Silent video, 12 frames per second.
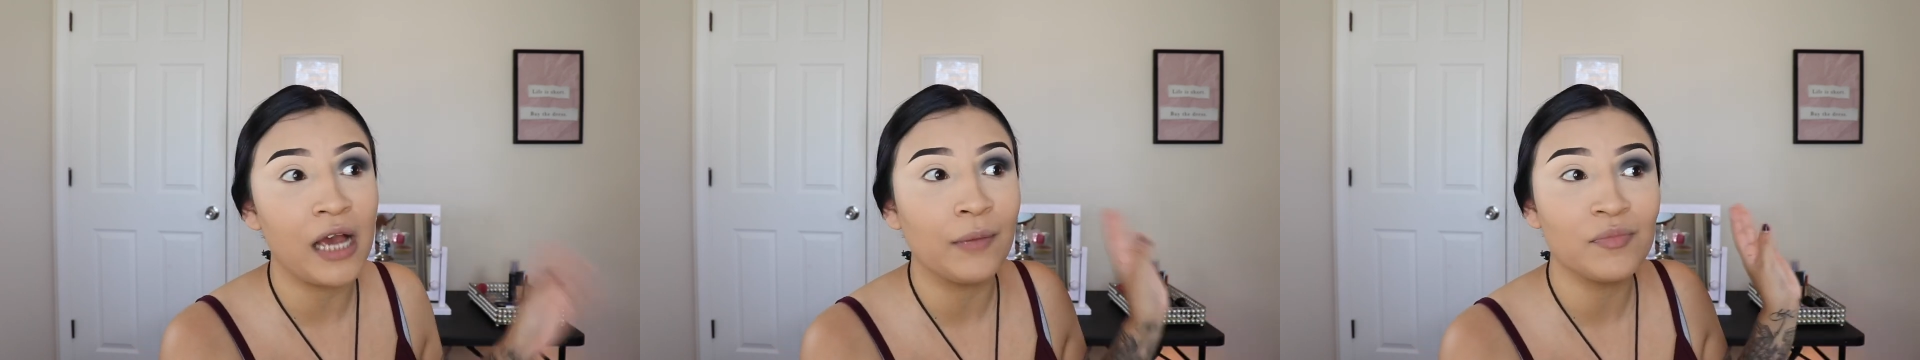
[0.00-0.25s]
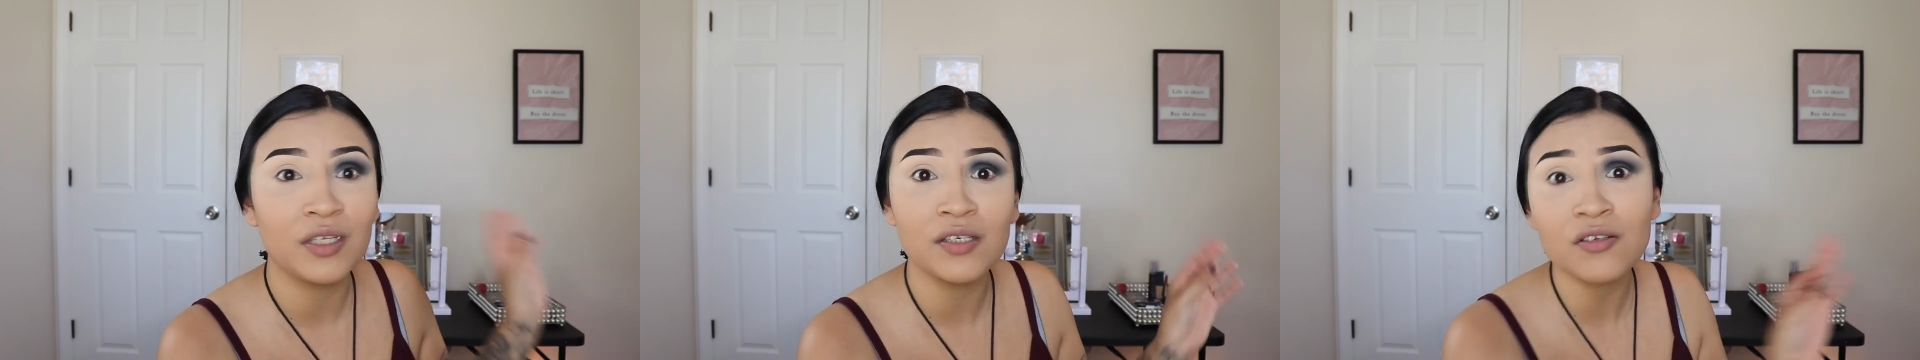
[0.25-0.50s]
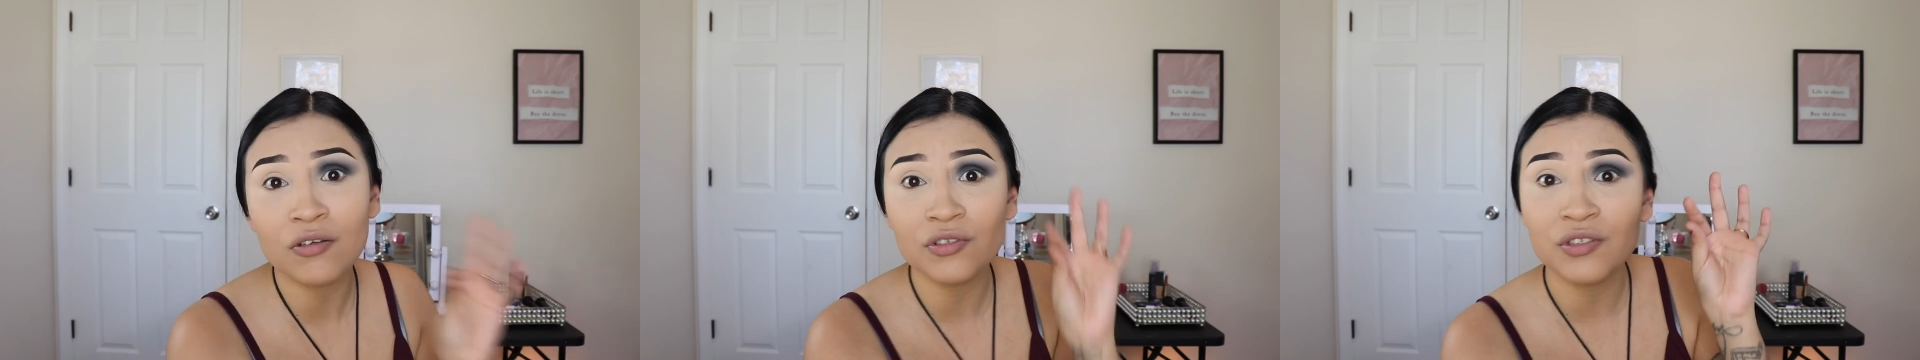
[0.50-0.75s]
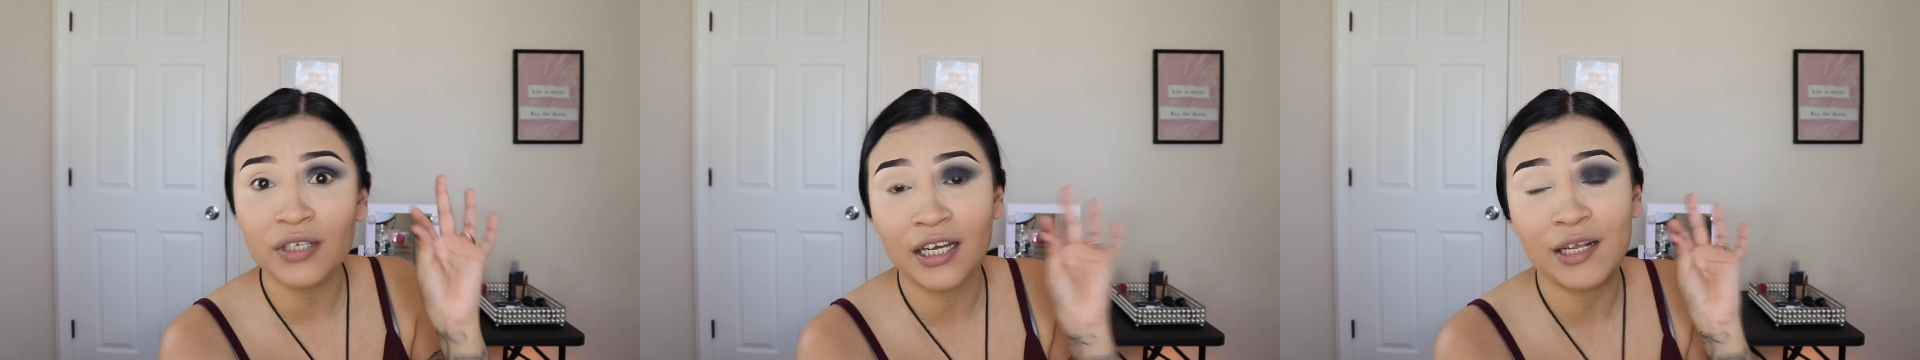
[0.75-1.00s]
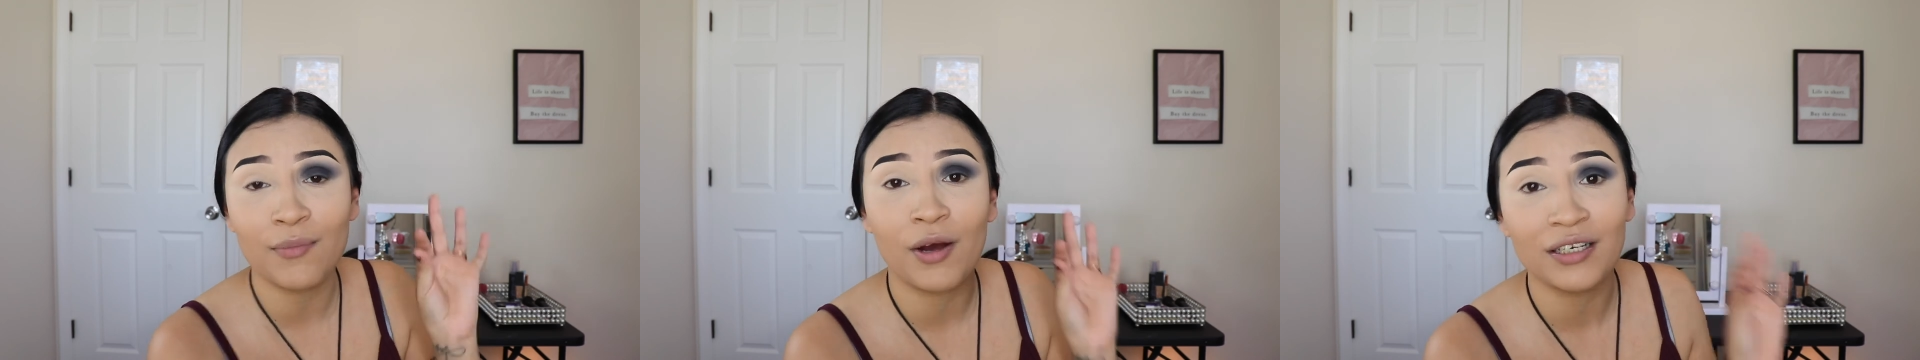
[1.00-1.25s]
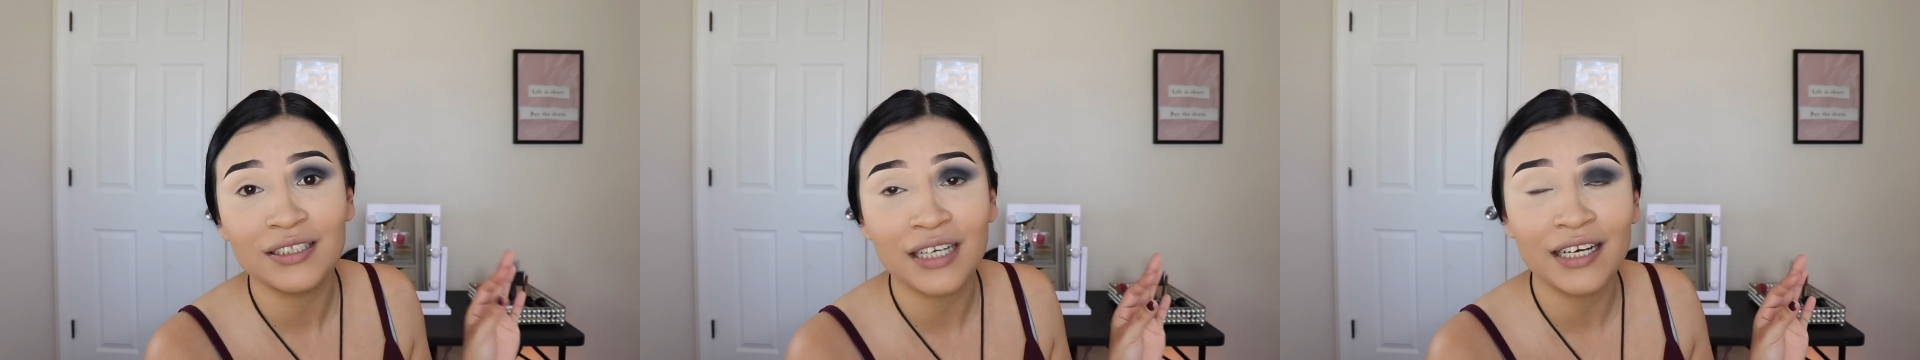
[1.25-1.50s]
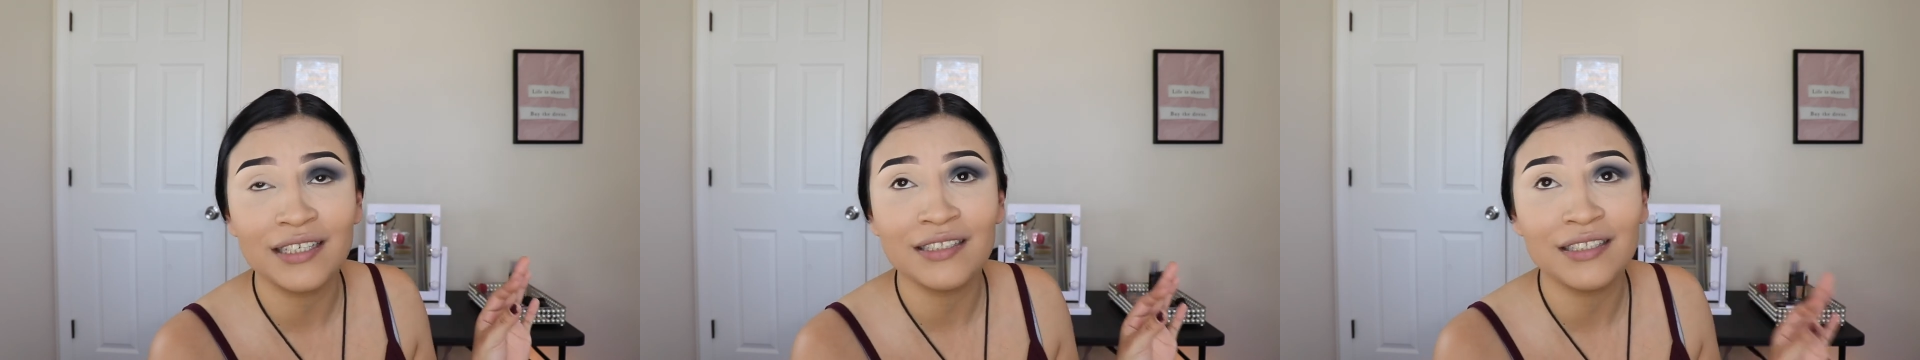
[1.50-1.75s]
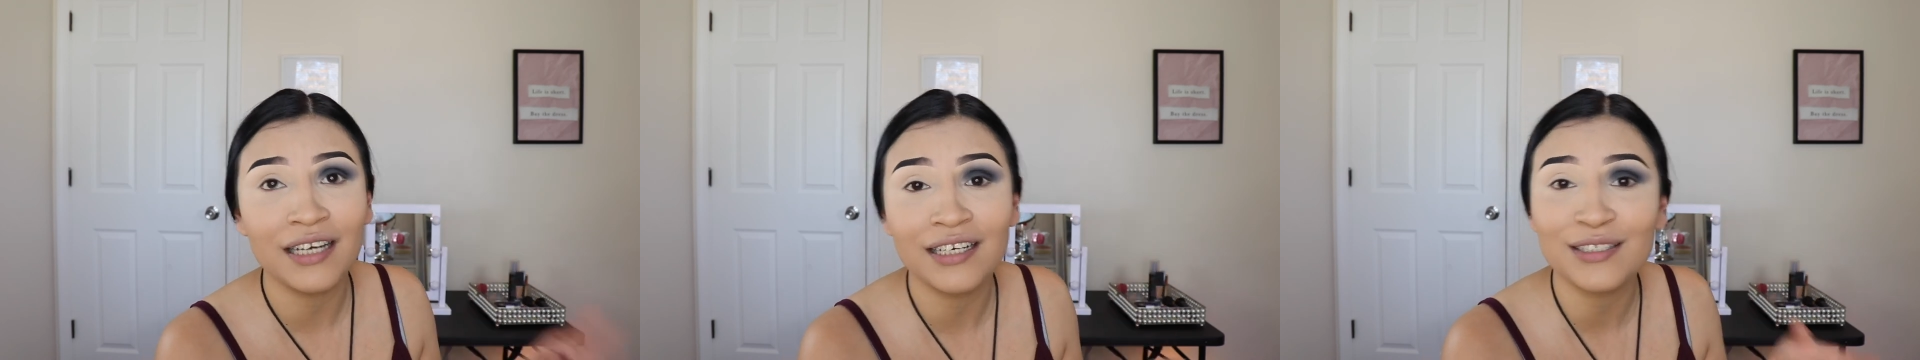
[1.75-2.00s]
I'm this close to getting monetized,
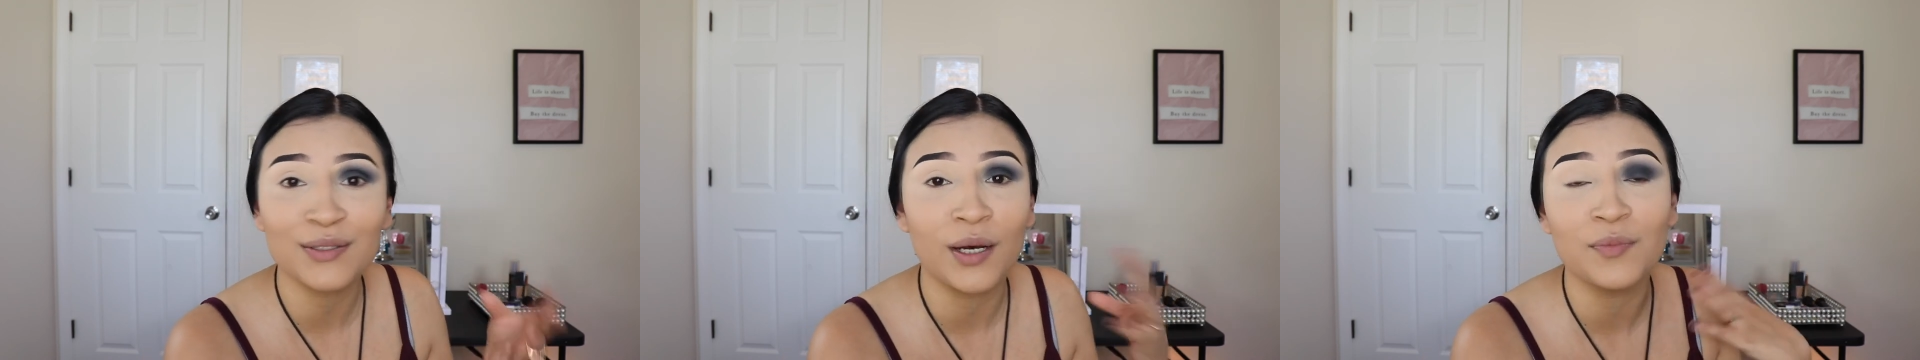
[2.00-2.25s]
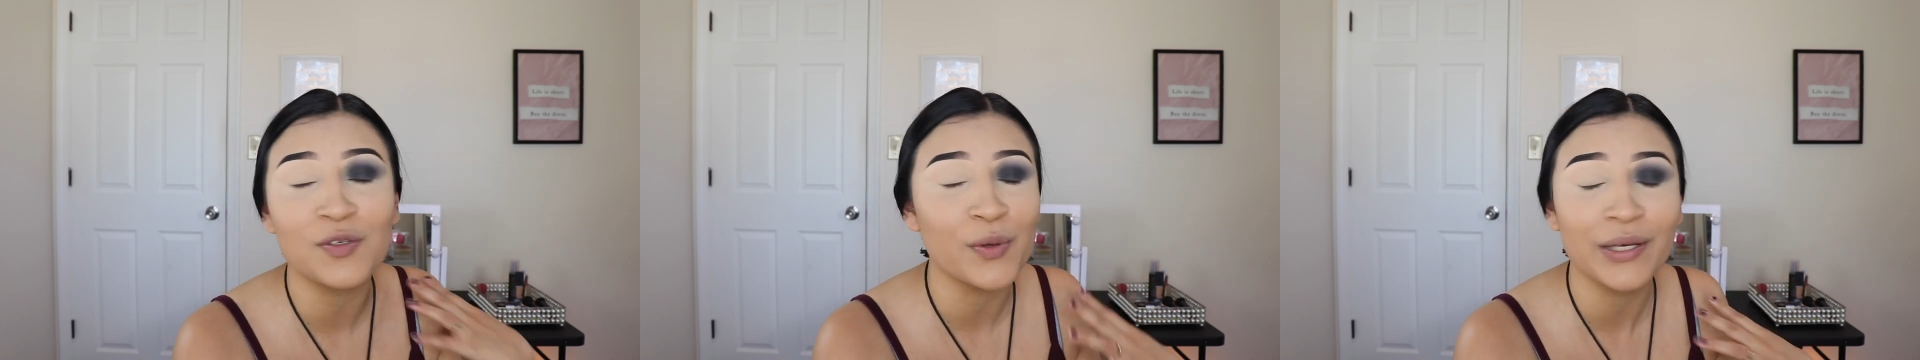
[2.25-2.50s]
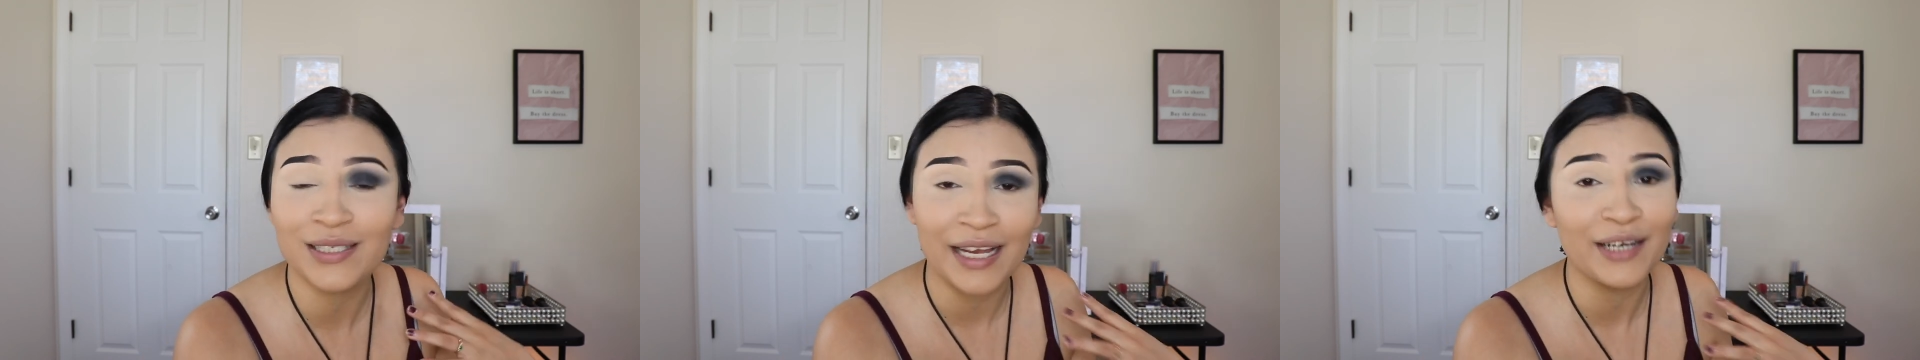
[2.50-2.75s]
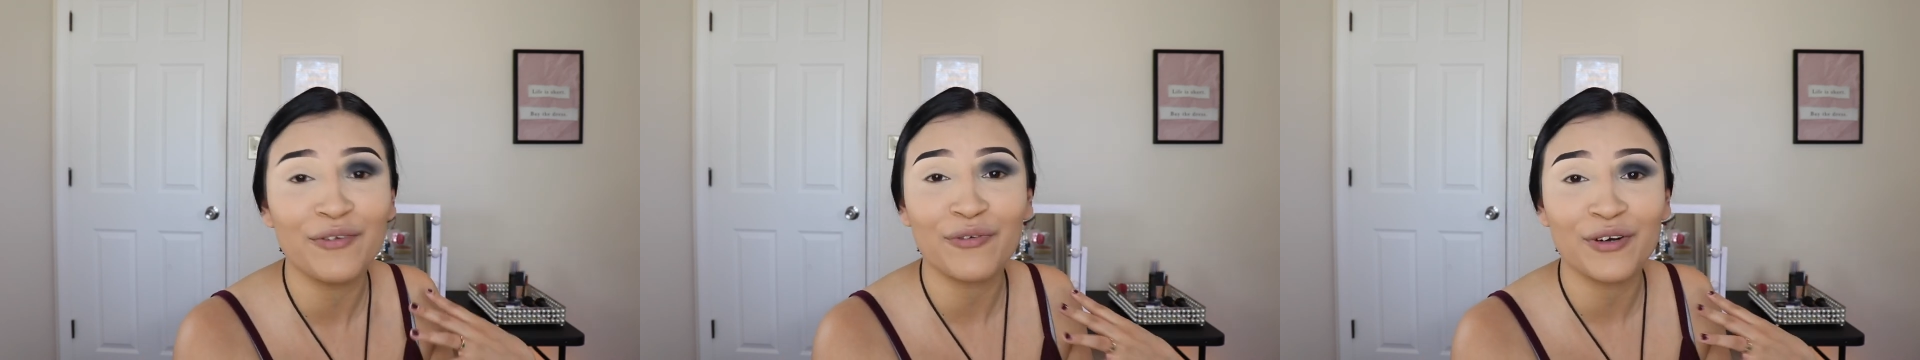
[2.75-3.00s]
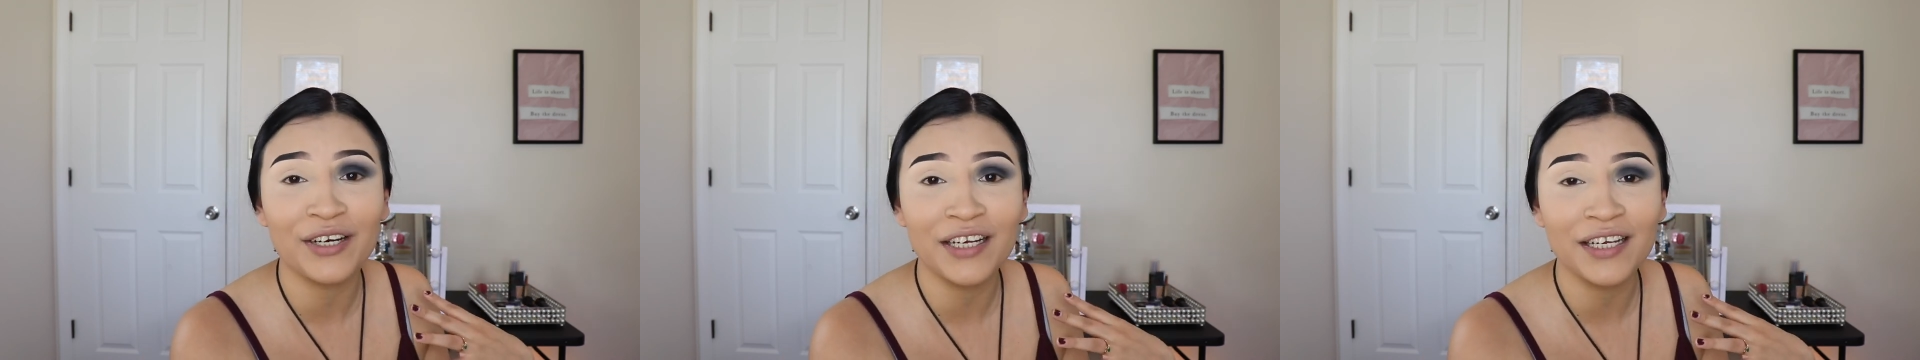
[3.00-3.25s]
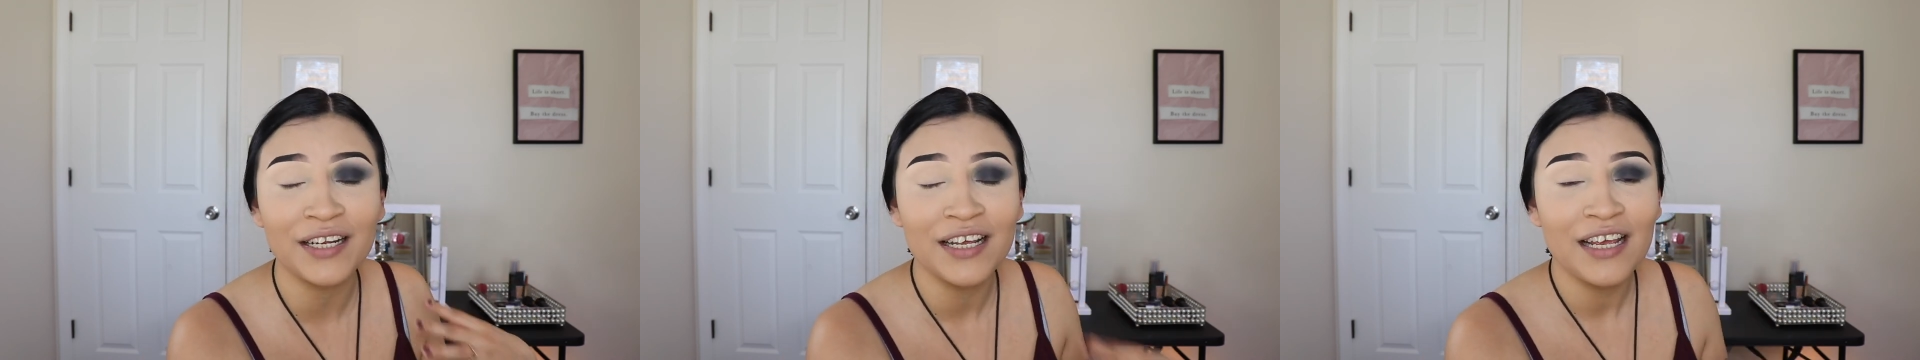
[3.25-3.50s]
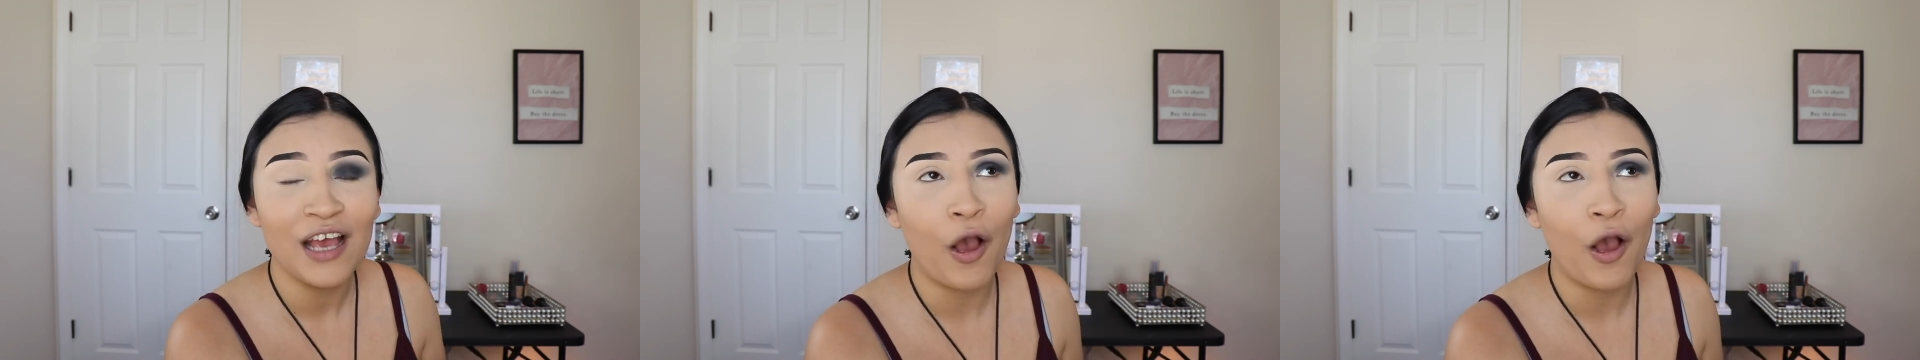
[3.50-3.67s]
you guys, so I'm so excited for it.